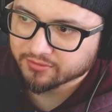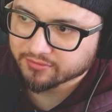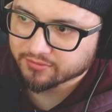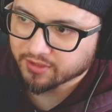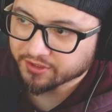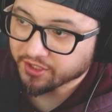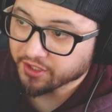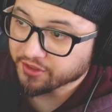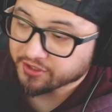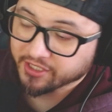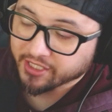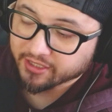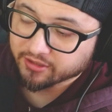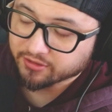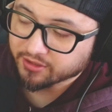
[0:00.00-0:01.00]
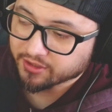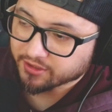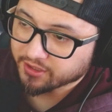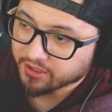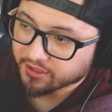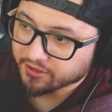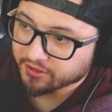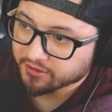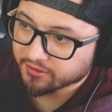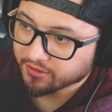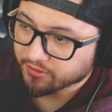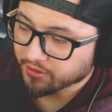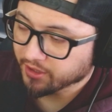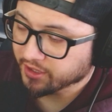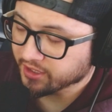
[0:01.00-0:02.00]
another Kale or
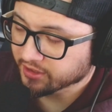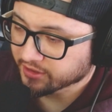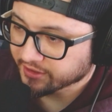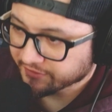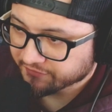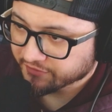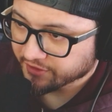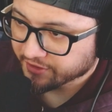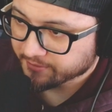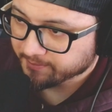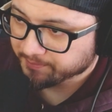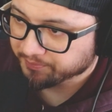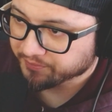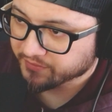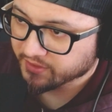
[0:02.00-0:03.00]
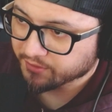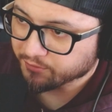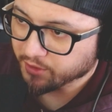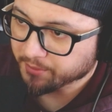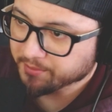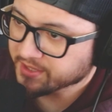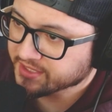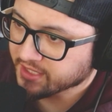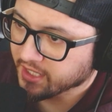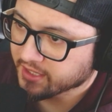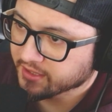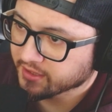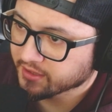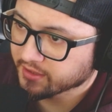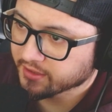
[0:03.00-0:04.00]
a Caulifla run beside
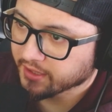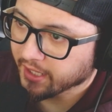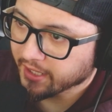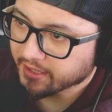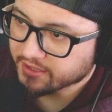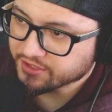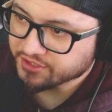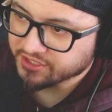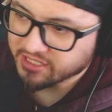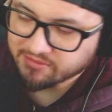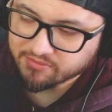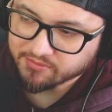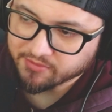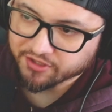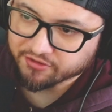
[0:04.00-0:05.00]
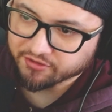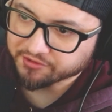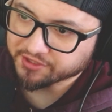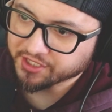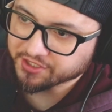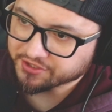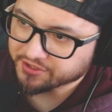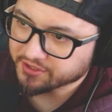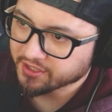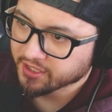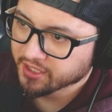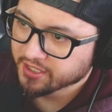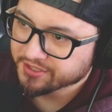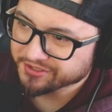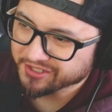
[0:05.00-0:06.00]
her and just keep them on the rotation.
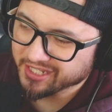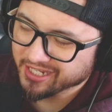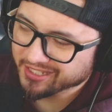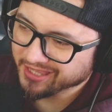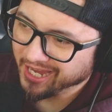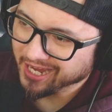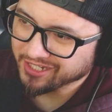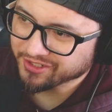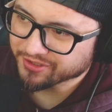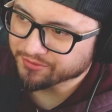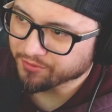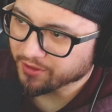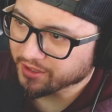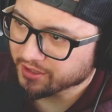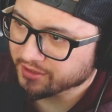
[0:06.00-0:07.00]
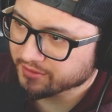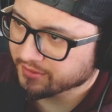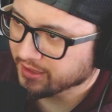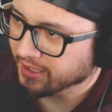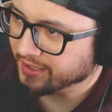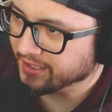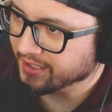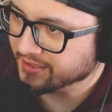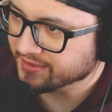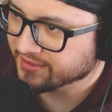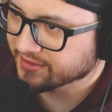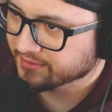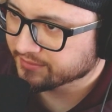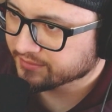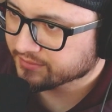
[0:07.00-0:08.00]
So that could work, I guess,
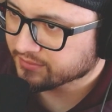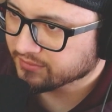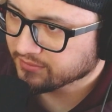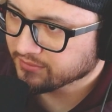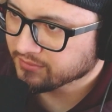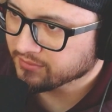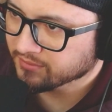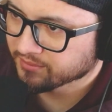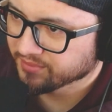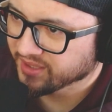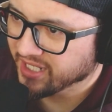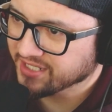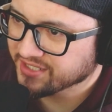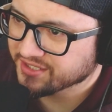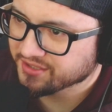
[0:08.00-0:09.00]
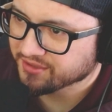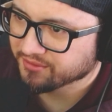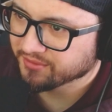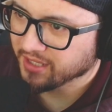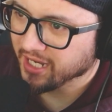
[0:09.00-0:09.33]
but I just don't.